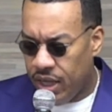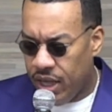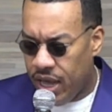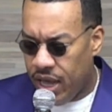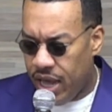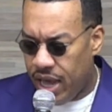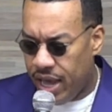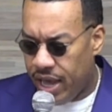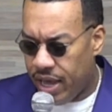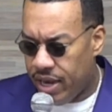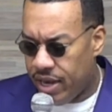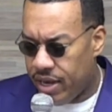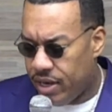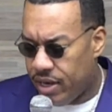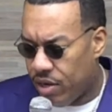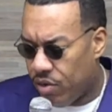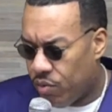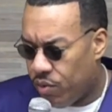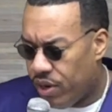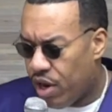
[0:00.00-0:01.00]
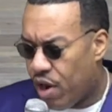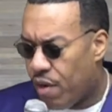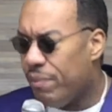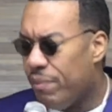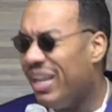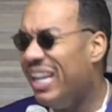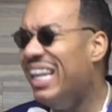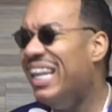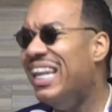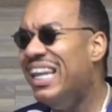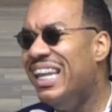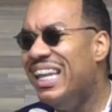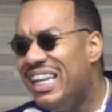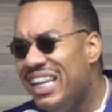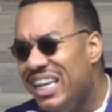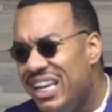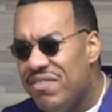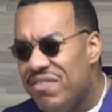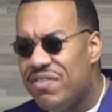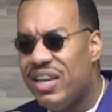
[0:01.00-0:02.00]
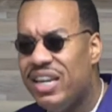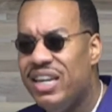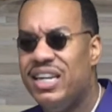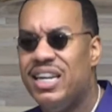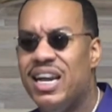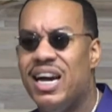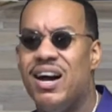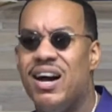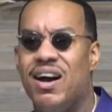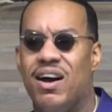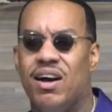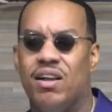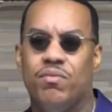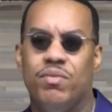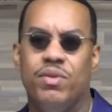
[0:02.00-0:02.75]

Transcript: And we are believing God.